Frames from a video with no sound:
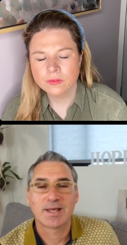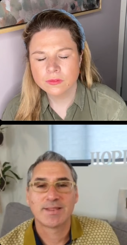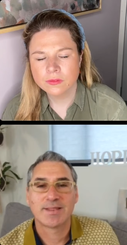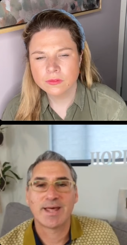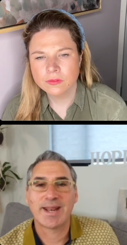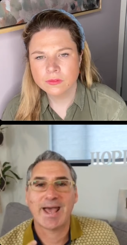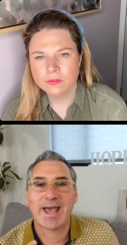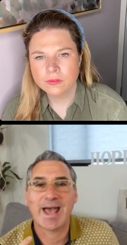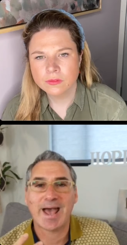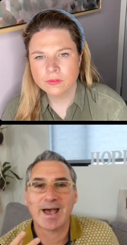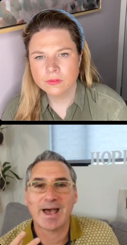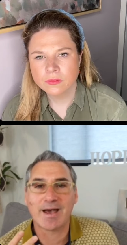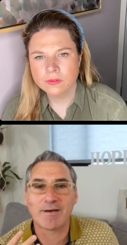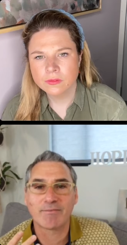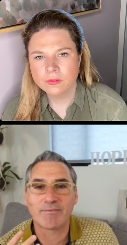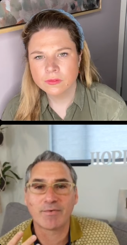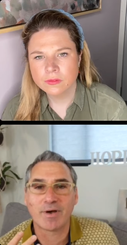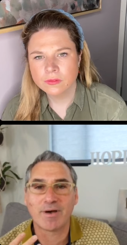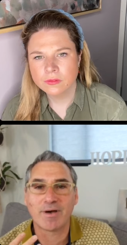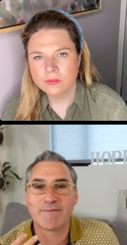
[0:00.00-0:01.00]
Speaker 1: that
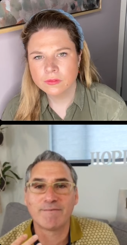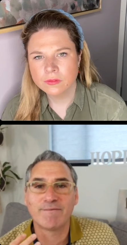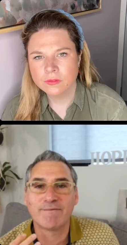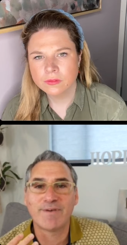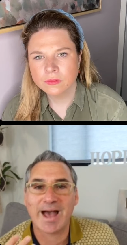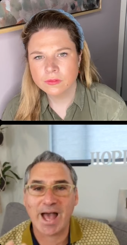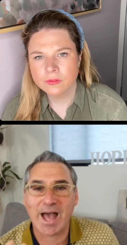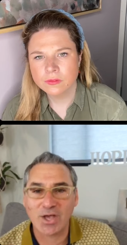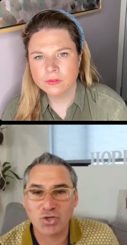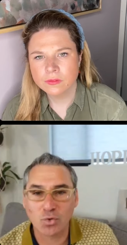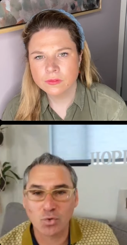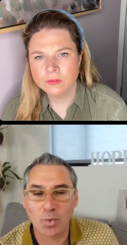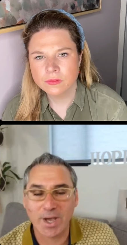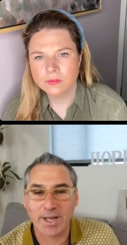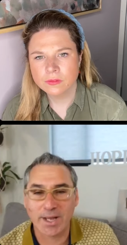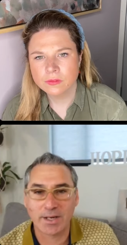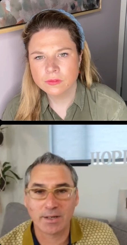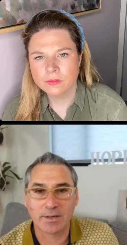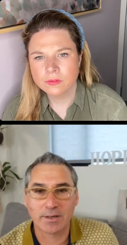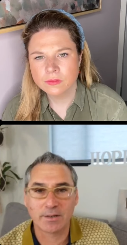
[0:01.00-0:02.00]
have
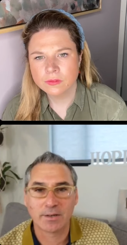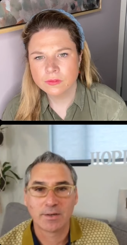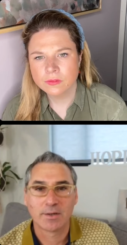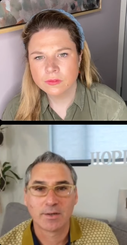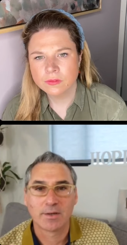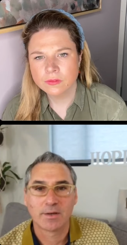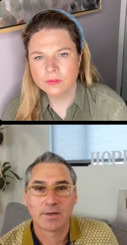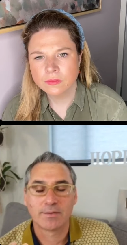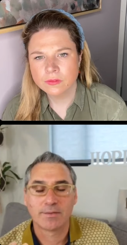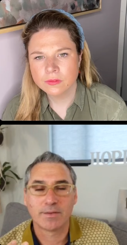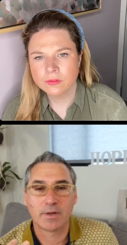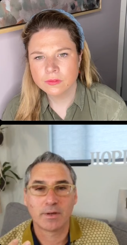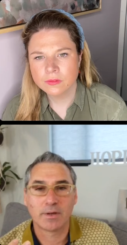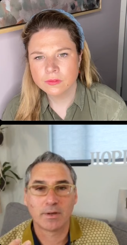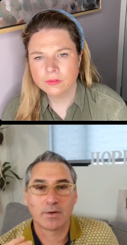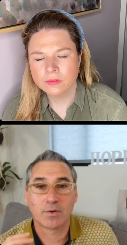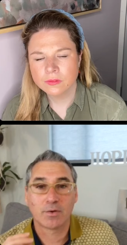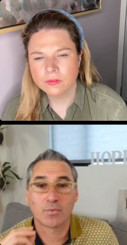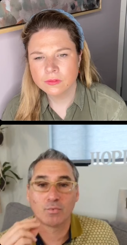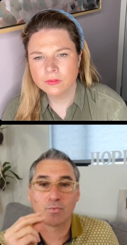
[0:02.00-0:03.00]
evaluated
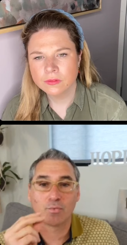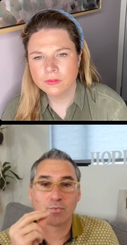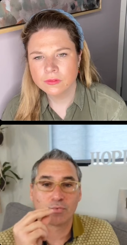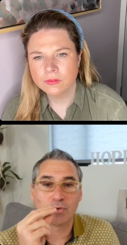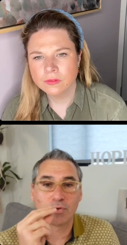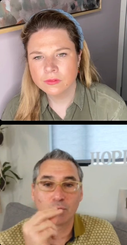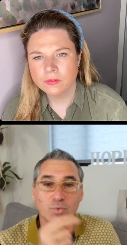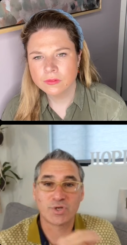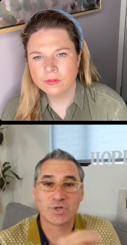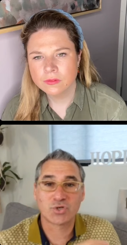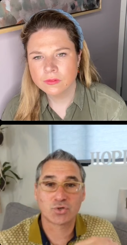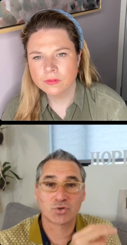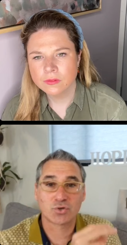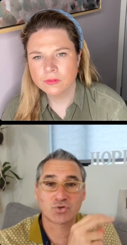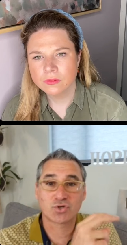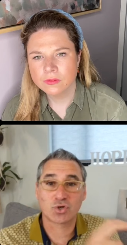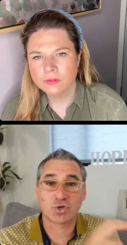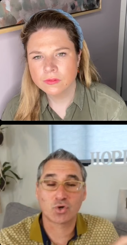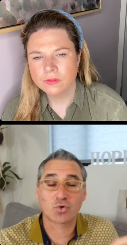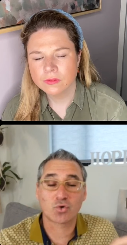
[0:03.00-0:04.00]
the, the
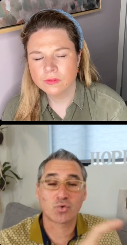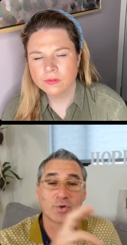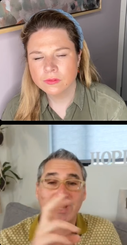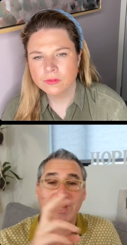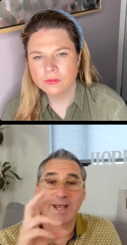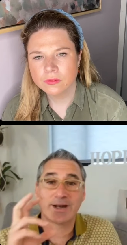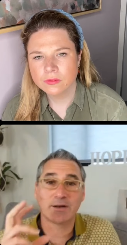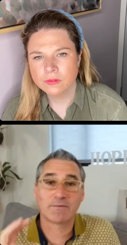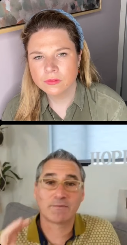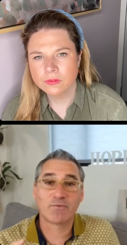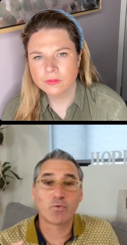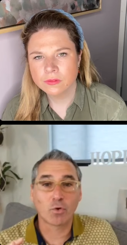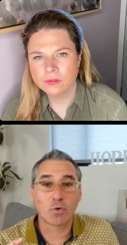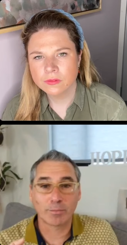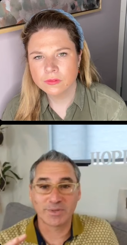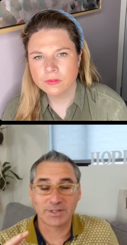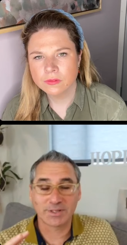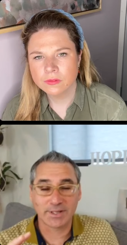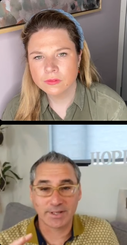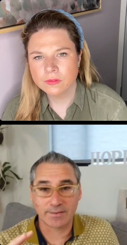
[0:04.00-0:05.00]
research to create and
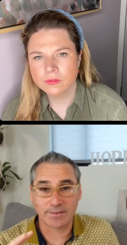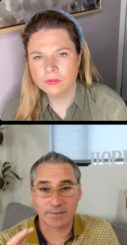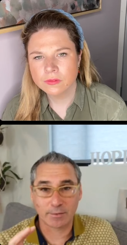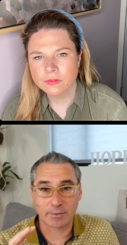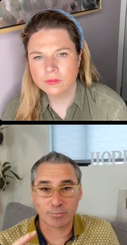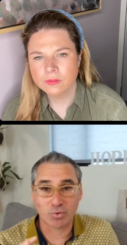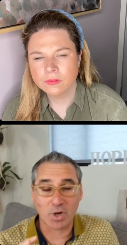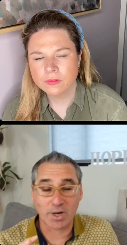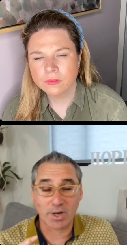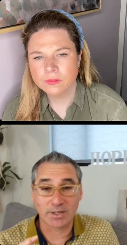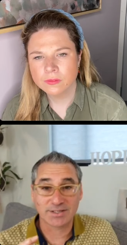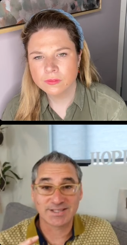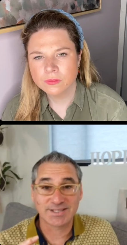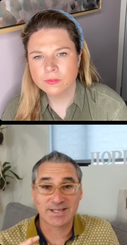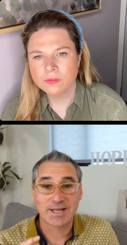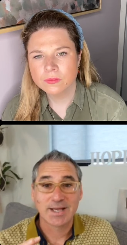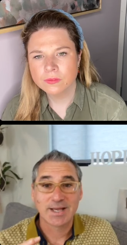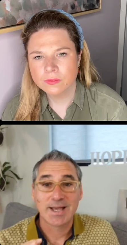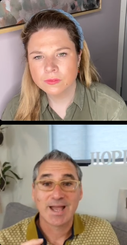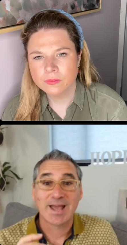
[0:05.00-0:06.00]
formulate their
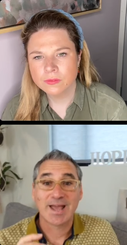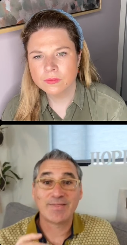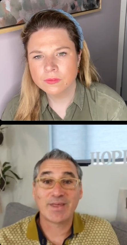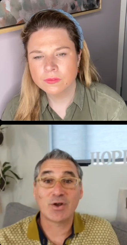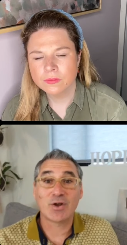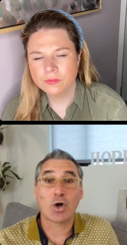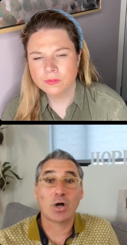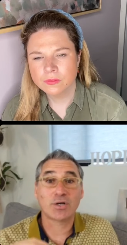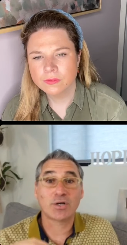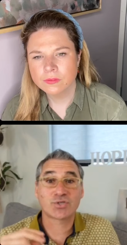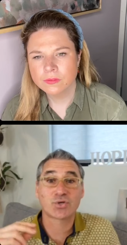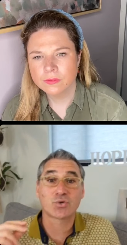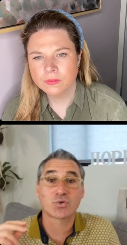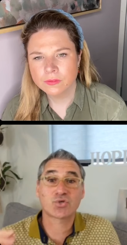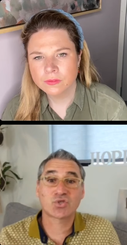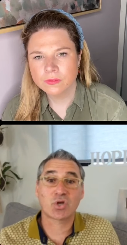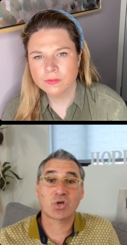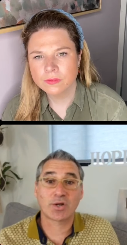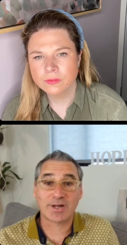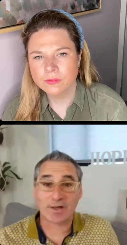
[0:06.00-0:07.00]
product, and then also
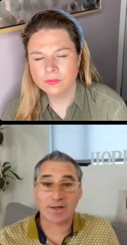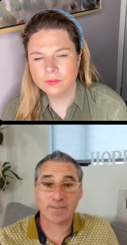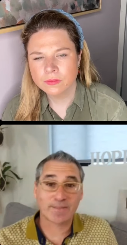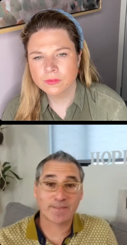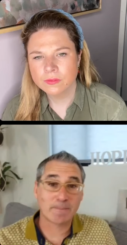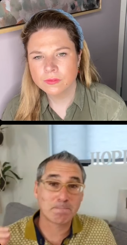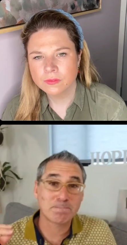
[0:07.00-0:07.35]
sought out the